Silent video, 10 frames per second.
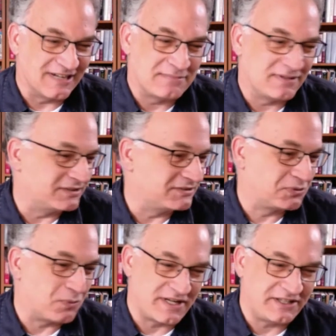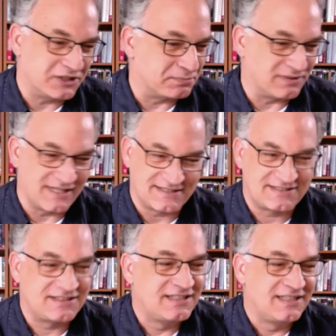I'm a
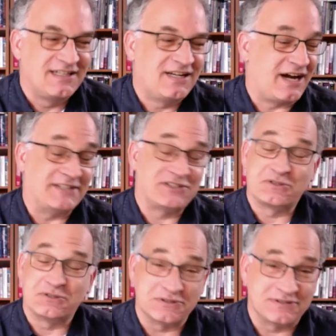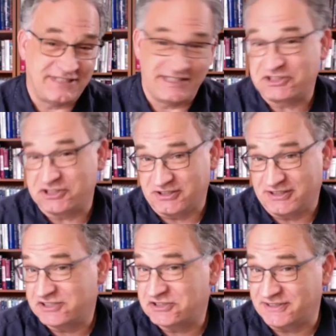twenty-year-plus high school teacher,
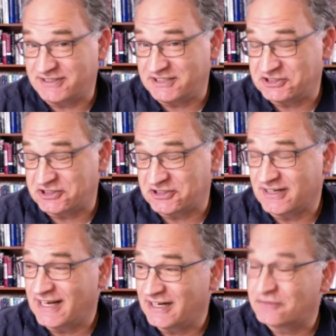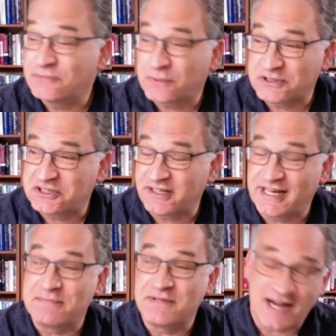history teacher, and unfortunately
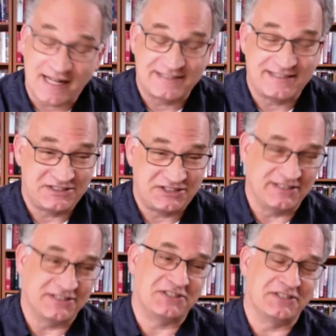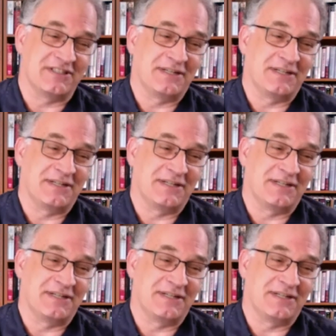I'm not teaching this year.